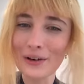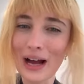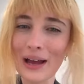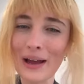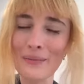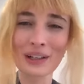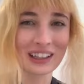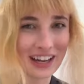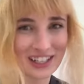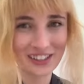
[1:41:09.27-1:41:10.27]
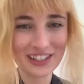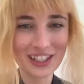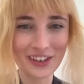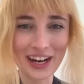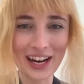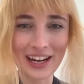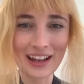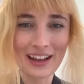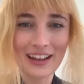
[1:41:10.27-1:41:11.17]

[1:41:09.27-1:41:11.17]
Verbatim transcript: I am glad you enjoyed.